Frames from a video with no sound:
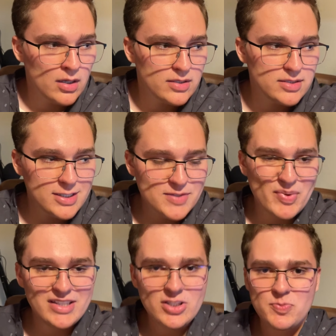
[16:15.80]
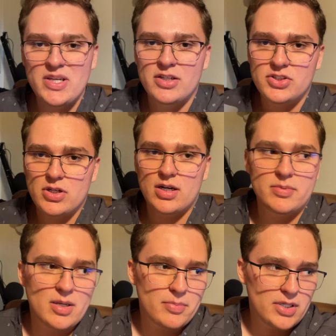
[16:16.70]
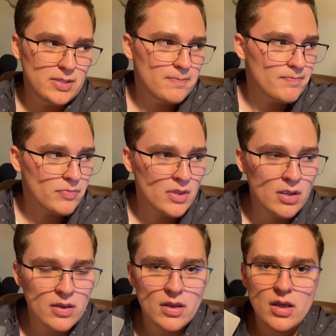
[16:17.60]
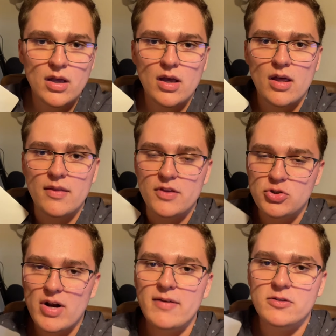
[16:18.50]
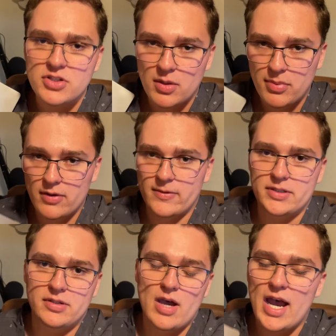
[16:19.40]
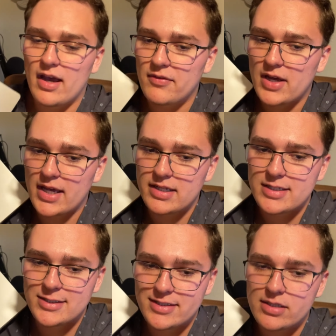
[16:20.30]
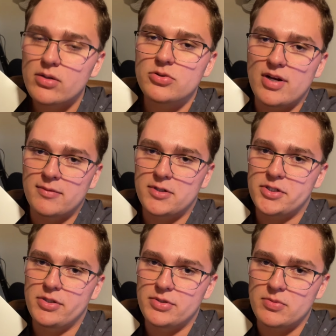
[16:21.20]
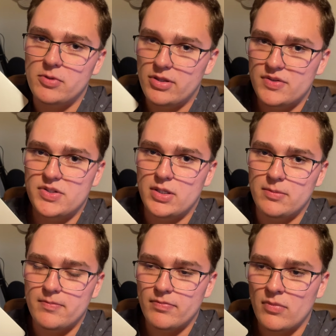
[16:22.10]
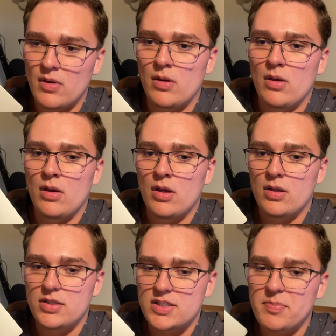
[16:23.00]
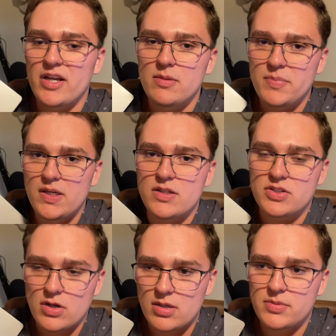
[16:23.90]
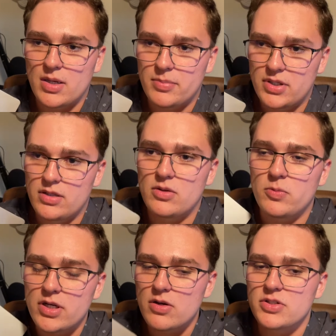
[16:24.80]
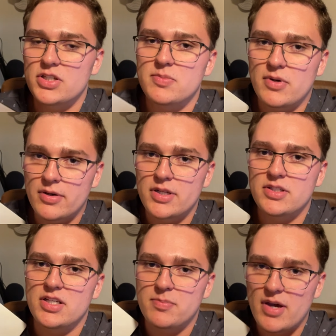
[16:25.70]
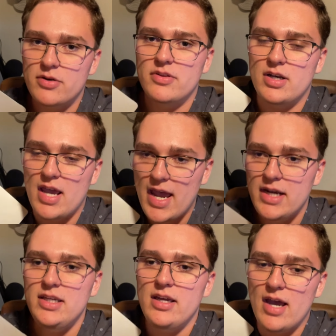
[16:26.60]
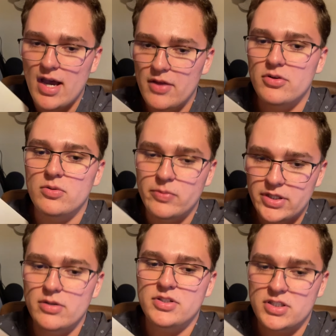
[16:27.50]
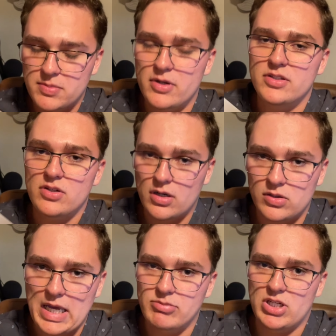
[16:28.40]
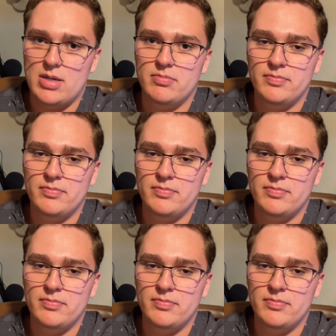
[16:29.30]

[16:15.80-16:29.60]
Despite this being a startup company, the drivers are perfect. I have had 0 driver issues with this thing. Despite it being a startup company, the Windows experience is better than any other Windows experience on a laptop.